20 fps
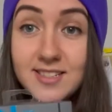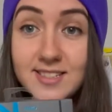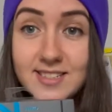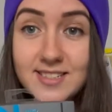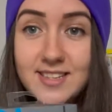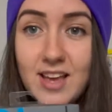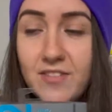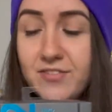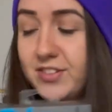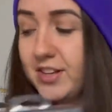
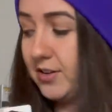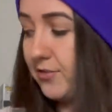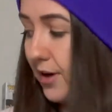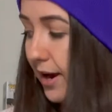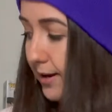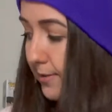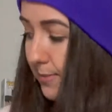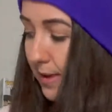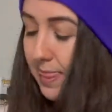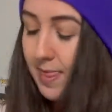Definitely
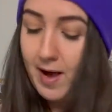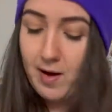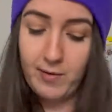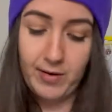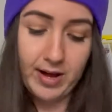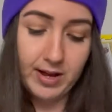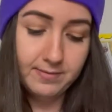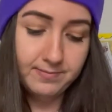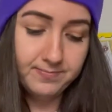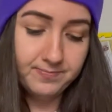recommend that
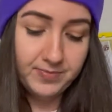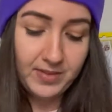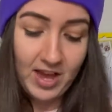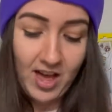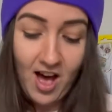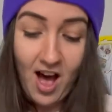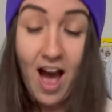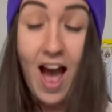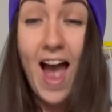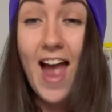one.
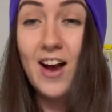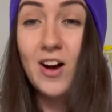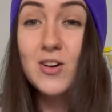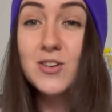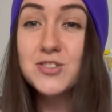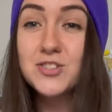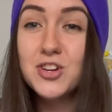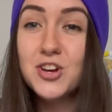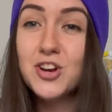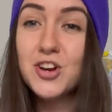I
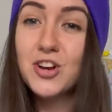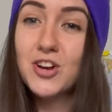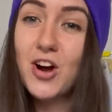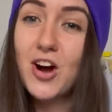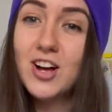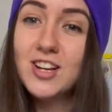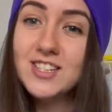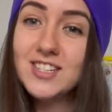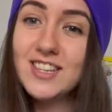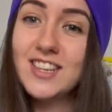also
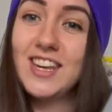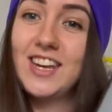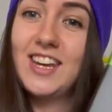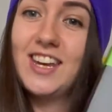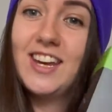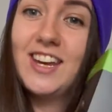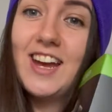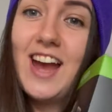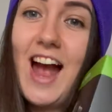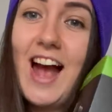got
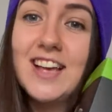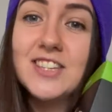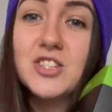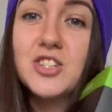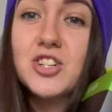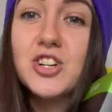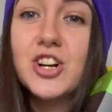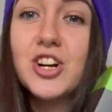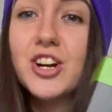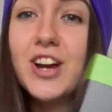the
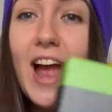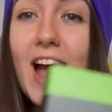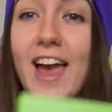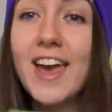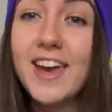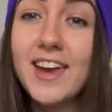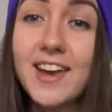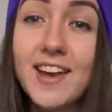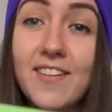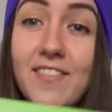Astro
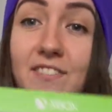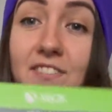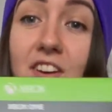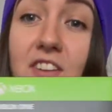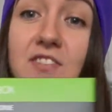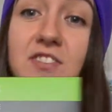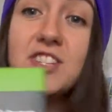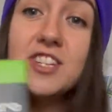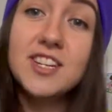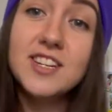
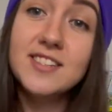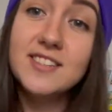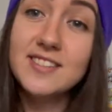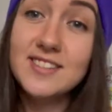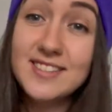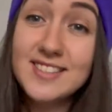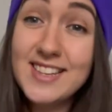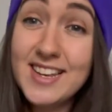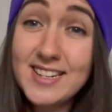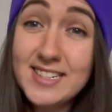A50s
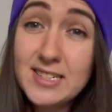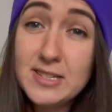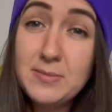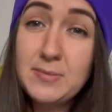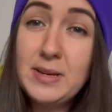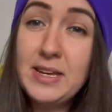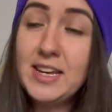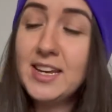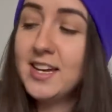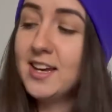sent to
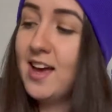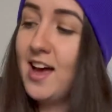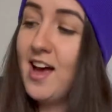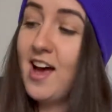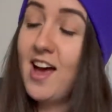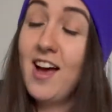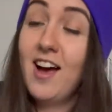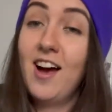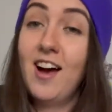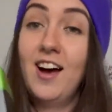me
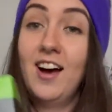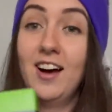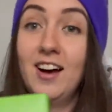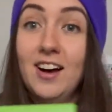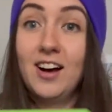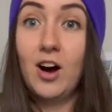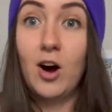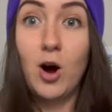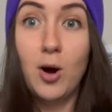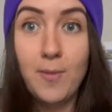
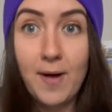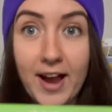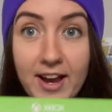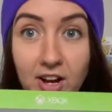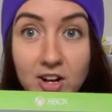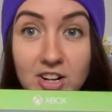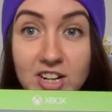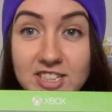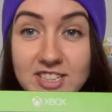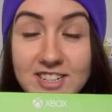Oh my
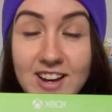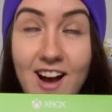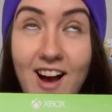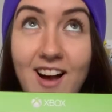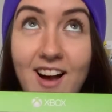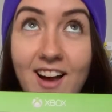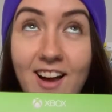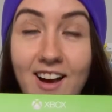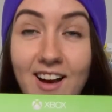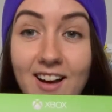gosh,
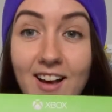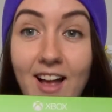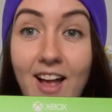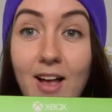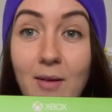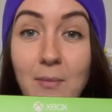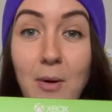I am